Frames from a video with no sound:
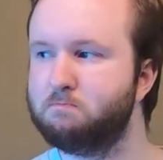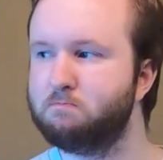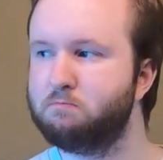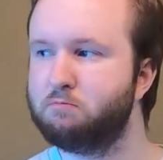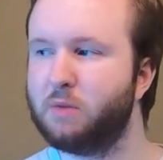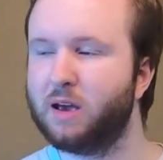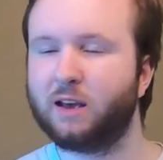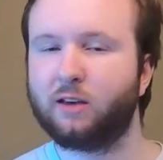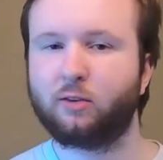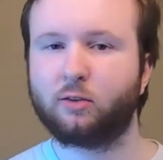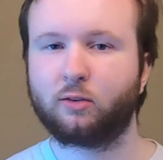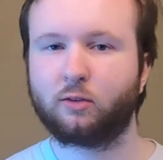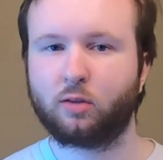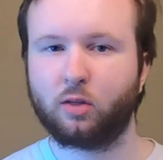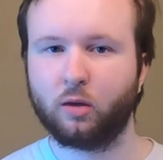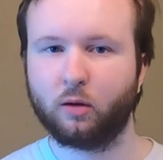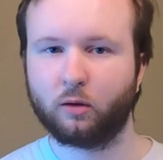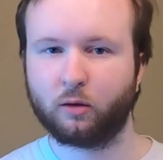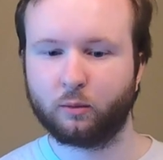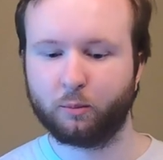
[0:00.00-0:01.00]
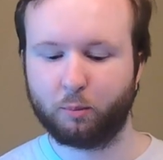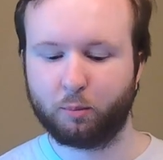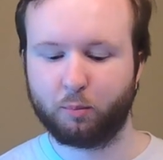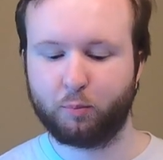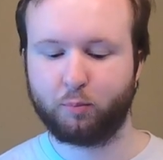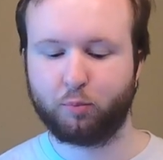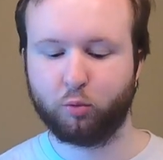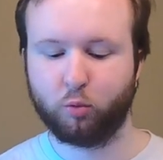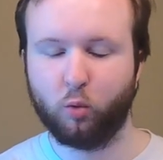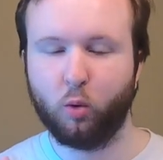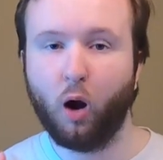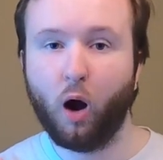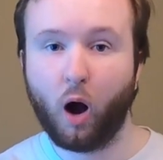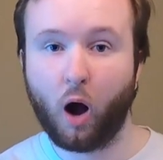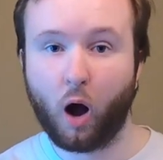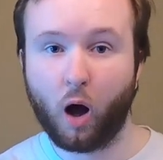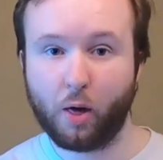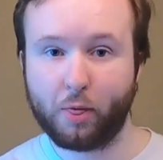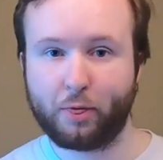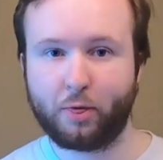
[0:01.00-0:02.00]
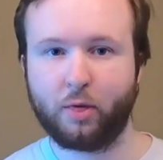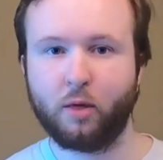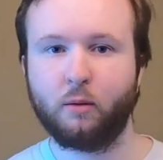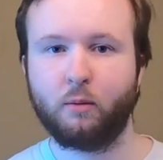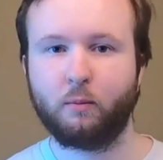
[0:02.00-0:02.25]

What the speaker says: makes the broth